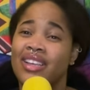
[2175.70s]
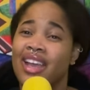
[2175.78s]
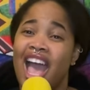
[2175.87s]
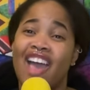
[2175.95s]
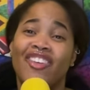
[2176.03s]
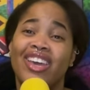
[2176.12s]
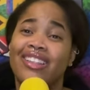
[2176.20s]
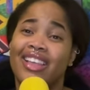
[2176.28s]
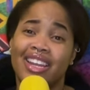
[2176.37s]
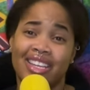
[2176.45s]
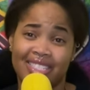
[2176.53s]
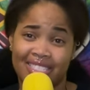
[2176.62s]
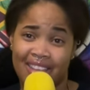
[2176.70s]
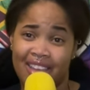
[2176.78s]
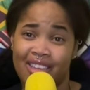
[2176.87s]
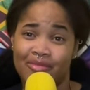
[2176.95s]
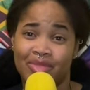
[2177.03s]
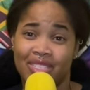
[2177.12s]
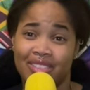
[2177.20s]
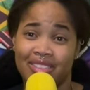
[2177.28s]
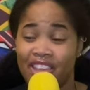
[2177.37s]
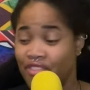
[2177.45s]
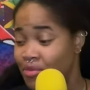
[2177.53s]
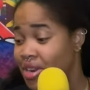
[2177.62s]
I've had a lot of good times.
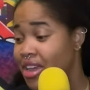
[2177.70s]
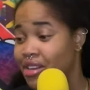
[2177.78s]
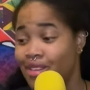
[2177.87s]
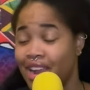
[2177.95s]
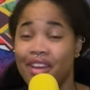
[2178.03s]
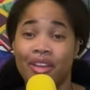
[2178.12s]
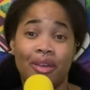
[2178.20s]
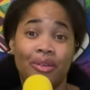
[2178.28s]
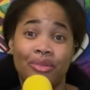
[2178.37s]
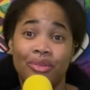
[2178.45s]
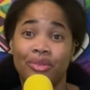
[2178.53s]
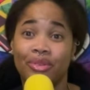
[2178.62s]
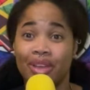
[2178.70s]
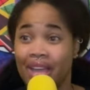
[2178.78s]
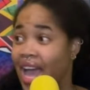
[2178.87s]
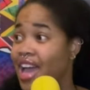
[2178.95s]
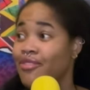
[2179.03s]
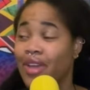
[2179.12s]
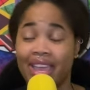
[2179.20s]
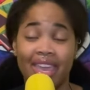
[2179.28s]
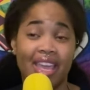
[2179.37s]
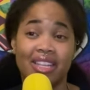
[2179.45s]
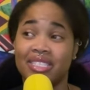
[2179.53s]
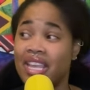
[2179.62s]
If my dead right now, I I
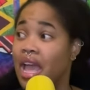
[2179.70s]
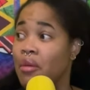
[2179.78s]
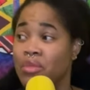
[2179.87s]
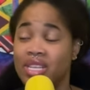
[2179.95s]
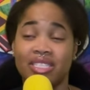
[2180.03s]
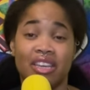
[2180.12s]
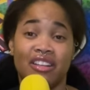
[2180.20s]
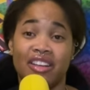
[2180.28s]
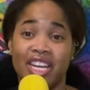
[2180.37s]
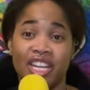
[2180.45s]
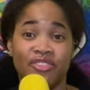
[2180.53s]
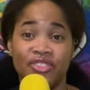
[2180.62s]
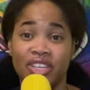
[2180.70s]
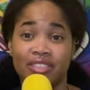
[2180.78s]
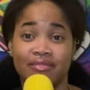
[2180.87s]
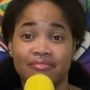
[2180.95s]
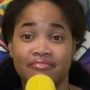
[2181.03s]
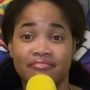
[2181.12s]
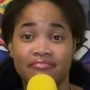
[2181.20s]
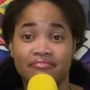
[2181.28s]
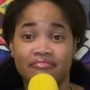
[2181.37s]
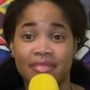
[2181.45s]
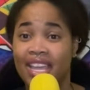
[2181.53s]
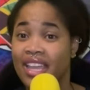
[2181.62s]
can't say I missed out on any fun.
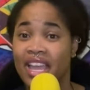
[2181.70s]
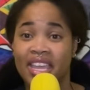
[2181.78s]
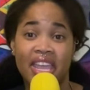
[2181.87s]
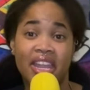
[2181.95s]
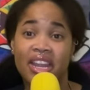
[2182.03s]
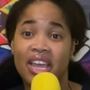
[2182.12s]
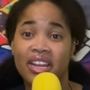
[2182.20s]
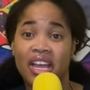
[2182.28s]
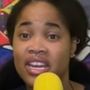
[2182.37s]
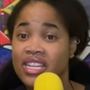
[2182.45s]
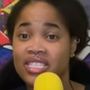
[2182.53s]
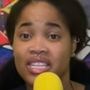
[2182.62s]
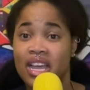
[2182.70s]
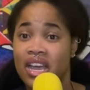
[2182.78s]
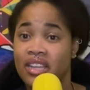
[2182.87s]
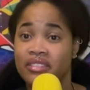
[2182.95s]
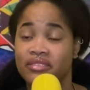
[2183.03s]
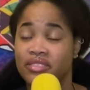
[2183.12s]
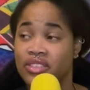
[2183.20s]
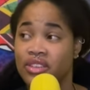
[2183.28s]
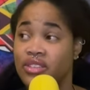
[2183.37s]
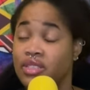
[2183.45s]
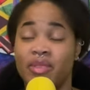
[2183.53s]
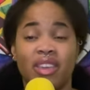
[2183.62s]
I, I cannot. Honest to God. You know,
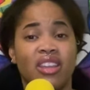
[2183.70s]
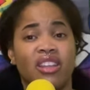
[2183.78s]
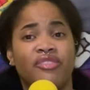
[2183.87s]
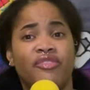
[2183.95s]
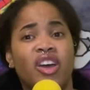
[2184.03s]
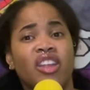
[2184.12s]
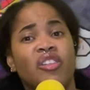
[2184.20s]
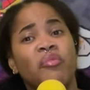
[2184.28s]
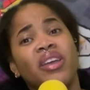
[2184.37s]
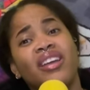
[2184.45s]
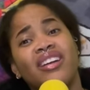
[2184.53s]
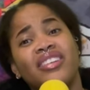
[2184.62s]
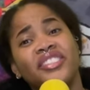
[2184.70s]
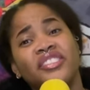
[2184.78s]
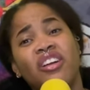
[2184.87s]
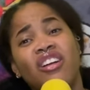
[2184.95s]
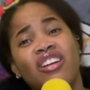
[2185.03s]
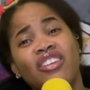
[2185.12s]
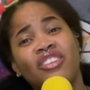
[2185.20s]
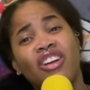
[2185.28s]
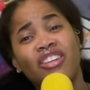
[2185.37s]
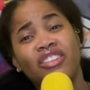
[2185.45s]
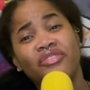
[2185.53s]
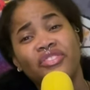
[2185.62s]
speaking of fun, oh my gosh, y'all,
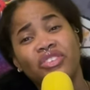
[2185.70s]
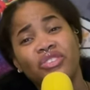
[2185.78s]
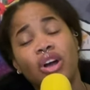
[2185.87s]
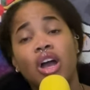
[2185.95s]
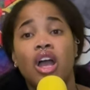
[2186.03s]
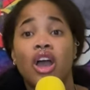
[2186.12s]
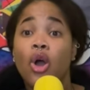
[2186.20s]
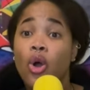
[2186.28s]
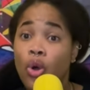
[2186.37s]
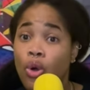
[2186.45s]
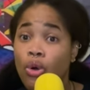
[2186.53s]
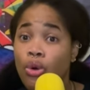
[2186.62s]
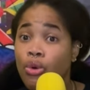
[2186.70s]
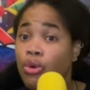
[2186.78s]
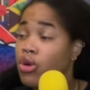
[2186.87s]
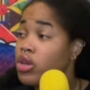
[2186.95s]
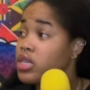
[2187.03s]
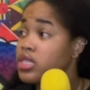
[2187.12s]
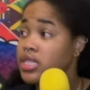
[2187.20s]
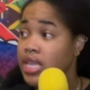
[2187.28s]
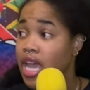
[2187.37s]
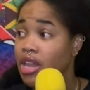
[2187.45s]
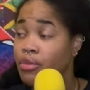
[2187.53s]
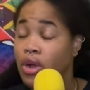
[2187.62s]
carnival. Oh,
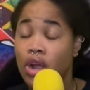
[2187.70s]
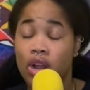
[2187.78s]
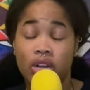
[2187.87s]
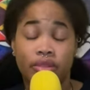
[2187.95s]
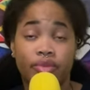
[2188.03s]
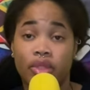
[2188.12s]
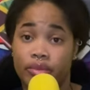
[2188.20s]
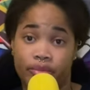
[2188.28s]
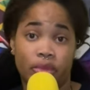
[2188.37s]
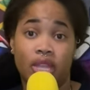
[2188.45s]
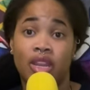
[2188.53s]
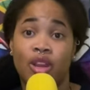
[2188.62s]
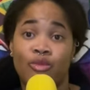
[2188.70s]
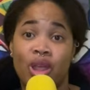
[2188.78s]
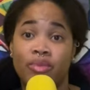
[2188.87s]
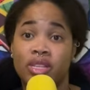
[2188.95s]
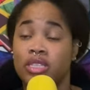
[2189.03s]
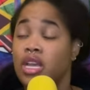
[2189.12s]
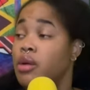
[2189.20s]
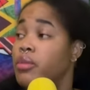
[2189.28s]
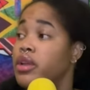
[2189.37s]
sidebar. I need to wrap this up.